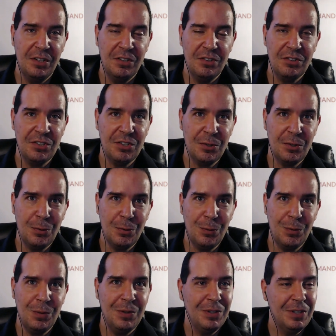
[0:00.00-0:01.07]

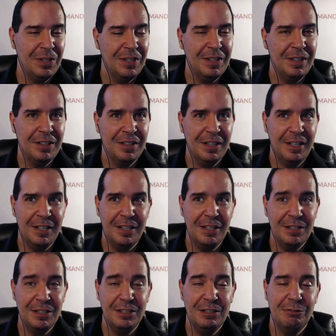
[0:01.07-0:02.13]
So
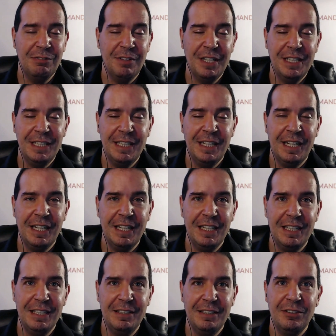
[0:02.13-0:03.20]
finding
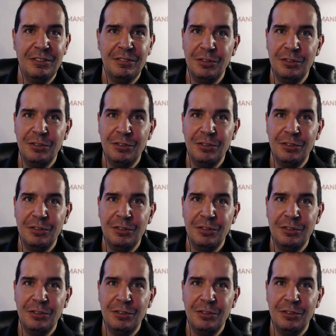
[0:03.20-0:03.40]
a